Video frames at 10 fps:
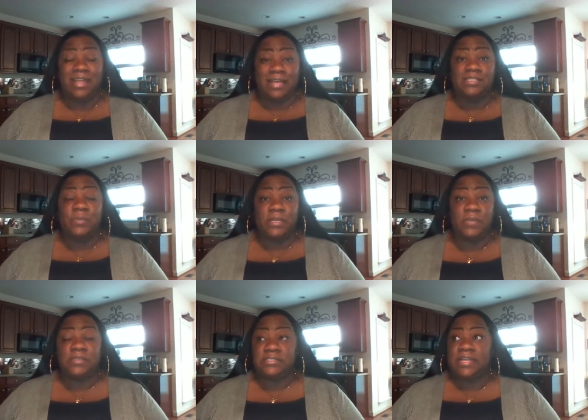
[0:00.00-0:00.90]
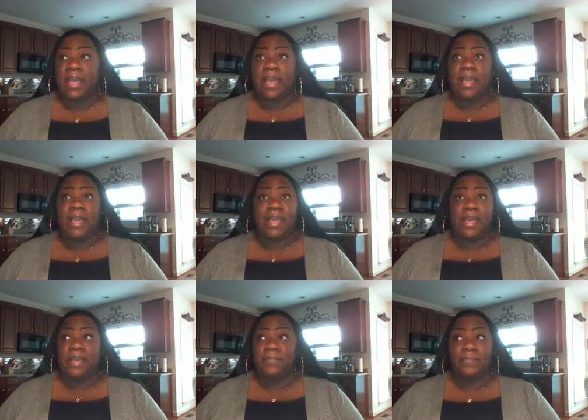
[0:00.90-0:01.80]
That's what he was saying.
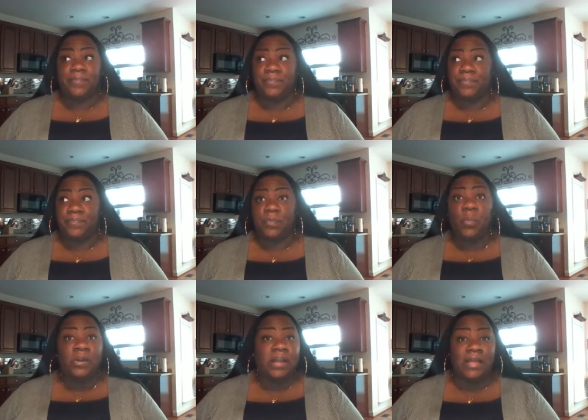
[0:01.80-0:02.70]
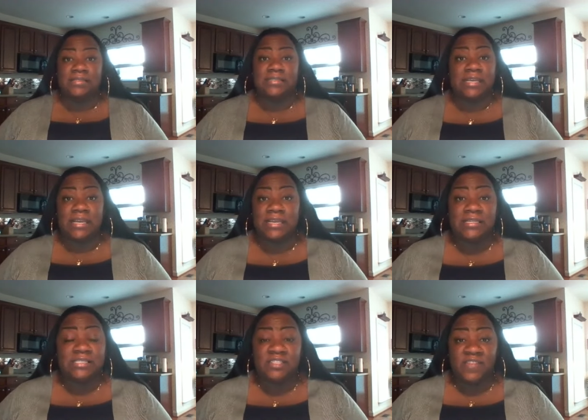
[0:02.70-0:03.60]
We're not seeking
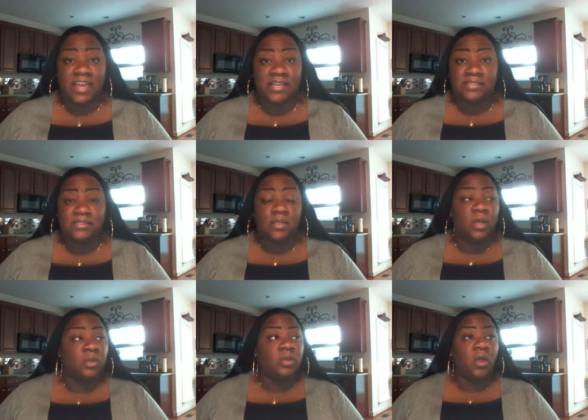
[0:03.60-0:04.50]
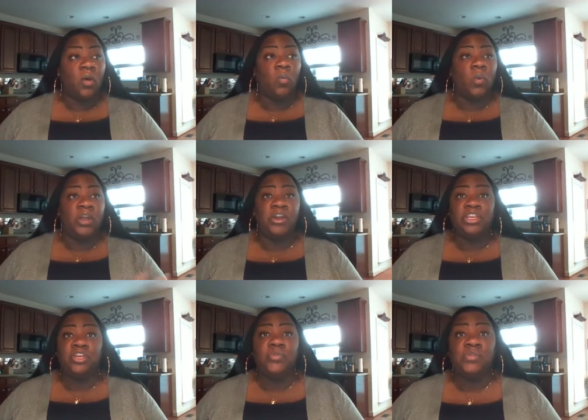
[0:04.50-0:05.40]
his face. We're
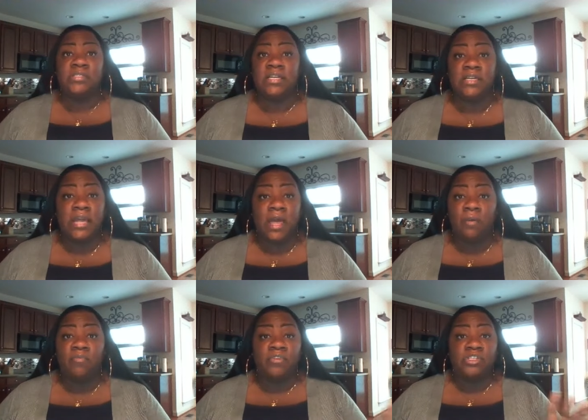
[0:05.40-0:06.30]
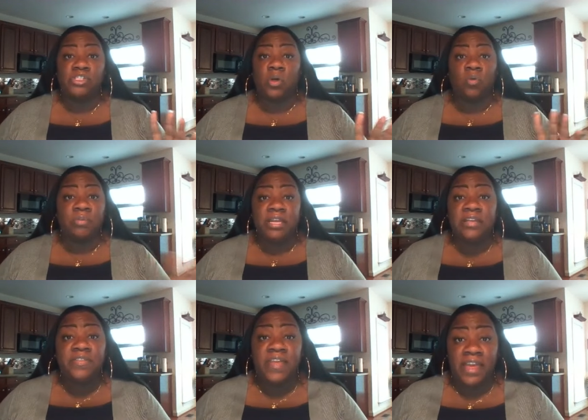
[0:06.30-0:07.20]
using him for so
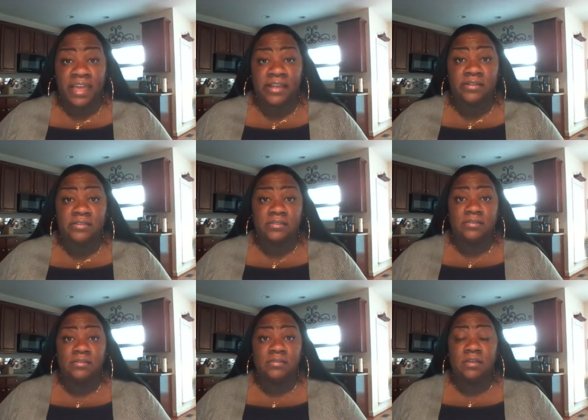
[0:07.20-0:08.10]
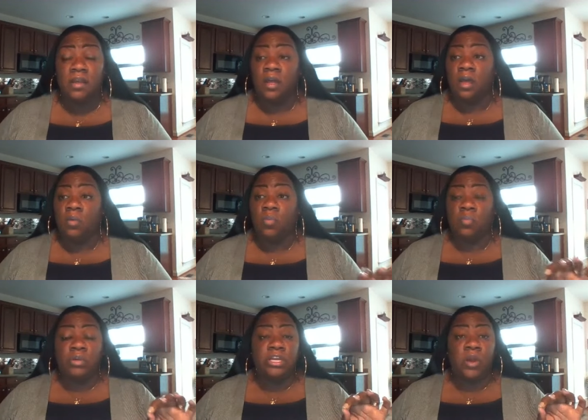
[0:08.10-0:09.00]
many things.
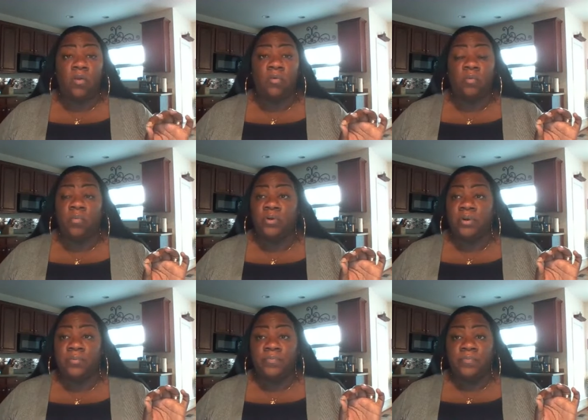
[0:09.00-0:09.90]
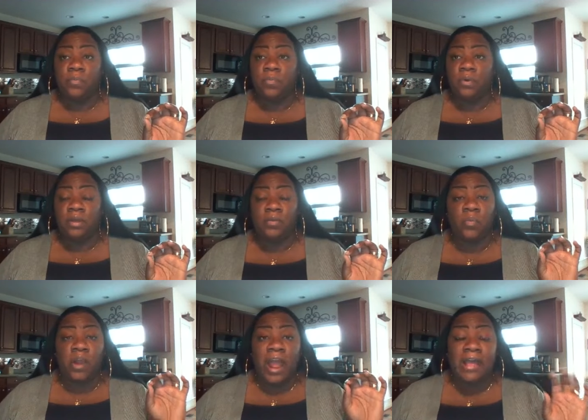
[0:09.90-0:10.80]
You know, we're
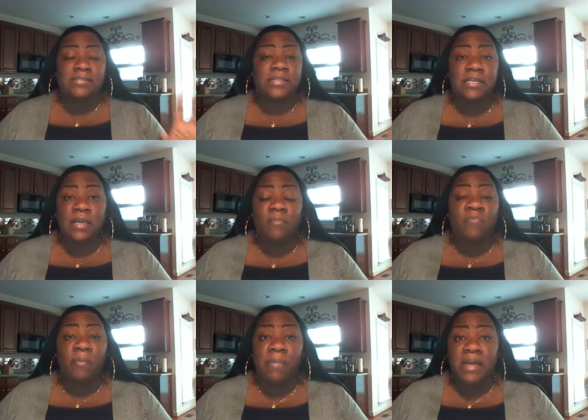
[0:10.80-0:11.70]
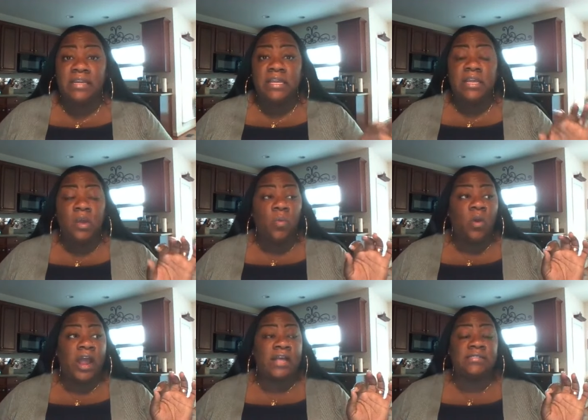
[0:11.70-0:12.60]
asking him for money.
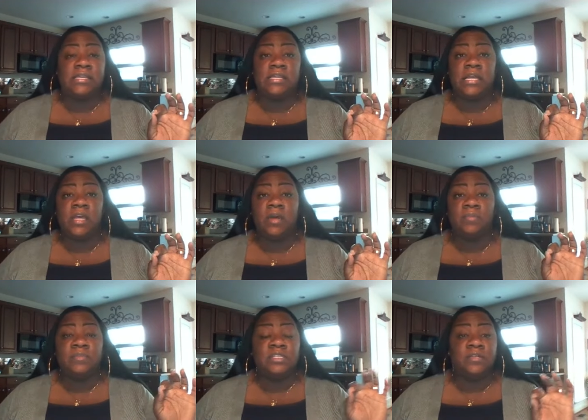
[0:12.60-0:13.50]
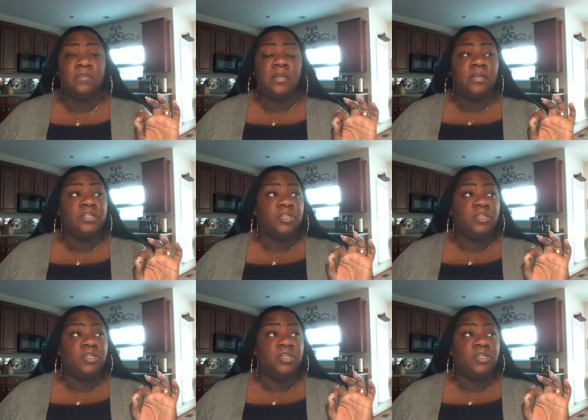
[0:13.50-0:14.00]
We're asking him to